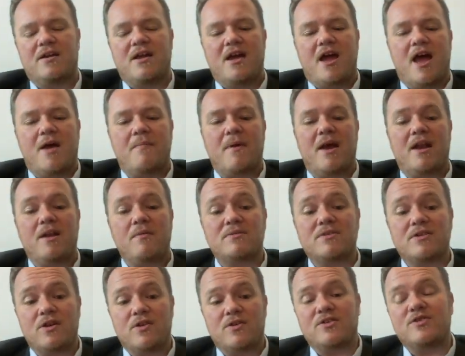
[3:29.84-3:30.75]
And it was
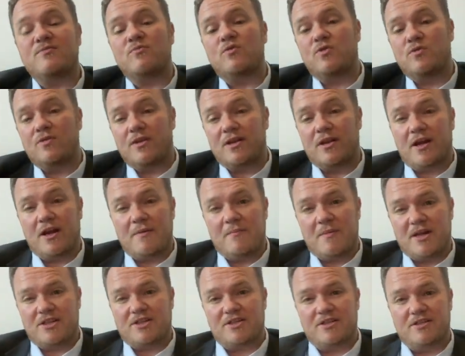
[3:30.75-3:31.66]
a lot smaller than I
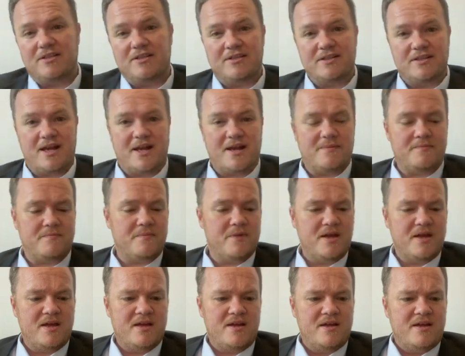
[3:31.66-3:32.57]
imagined.
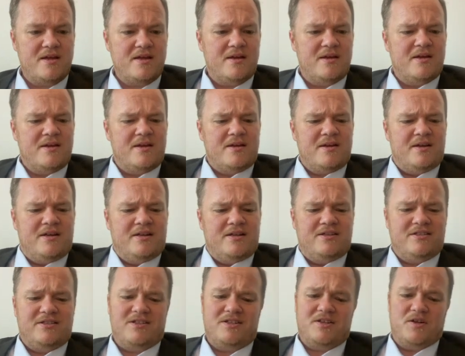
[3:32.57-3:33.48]

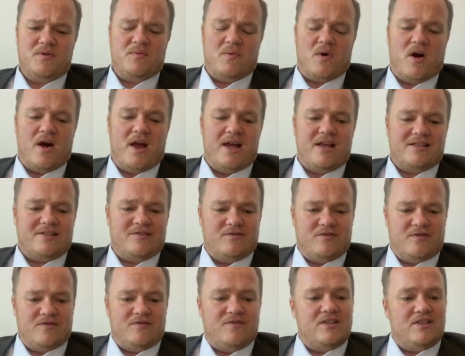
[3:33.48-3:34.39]
Don't know why. It's a
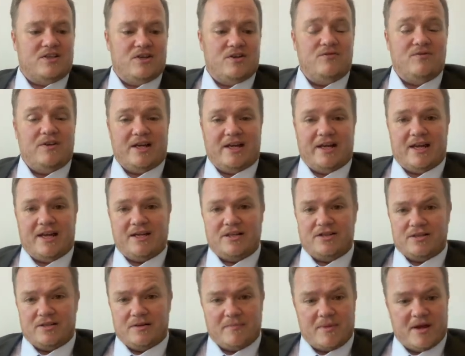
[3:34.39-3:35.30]
52 ring gauge
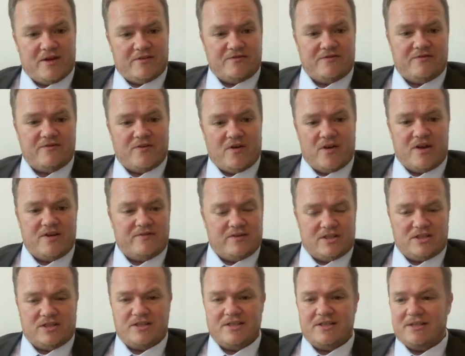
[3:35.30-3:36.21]
and about 5
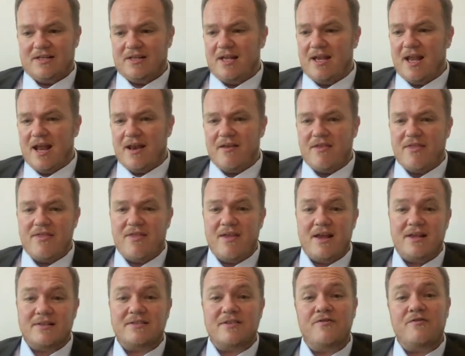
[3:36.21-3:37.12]
inches in length.
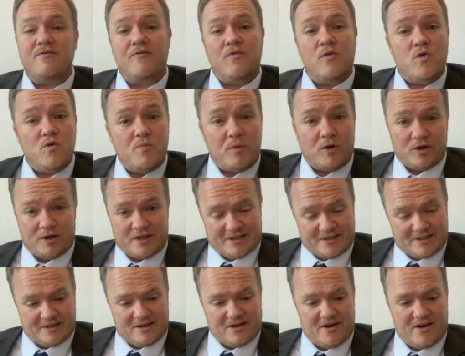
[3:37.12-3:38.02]
It's a full-bodied
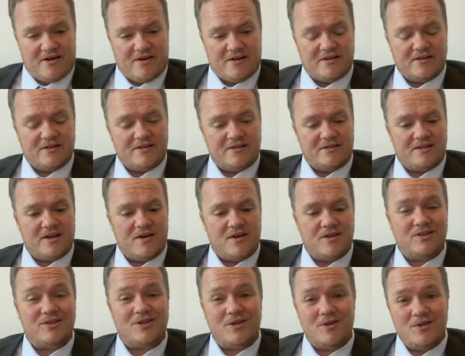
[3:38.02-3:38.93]
cigar, so I
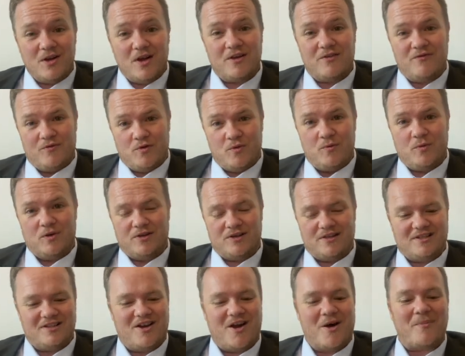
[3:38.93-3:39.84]
do like a full-bodied
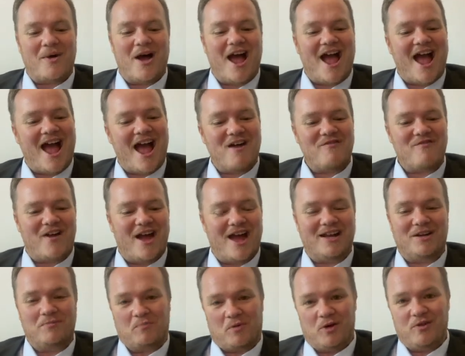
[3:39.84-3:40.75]
cigar, but I have
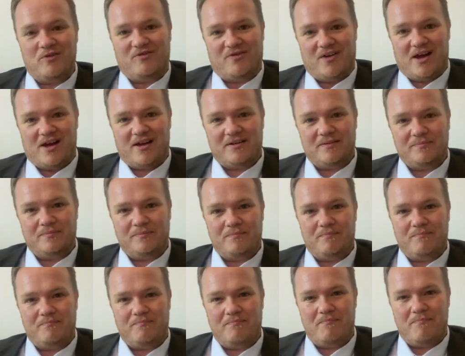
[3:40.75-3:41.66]
had a Bolivar
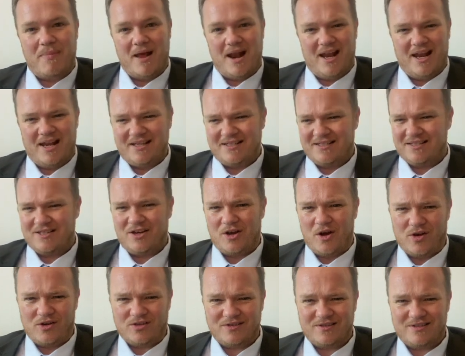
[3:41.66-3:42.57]

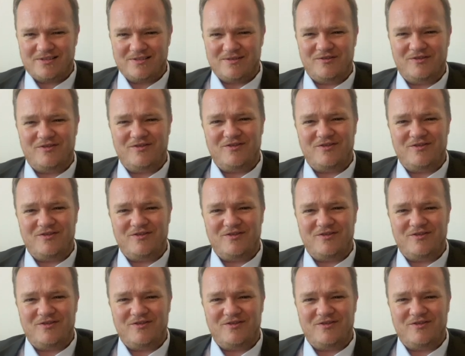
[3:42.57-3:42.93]
Regentes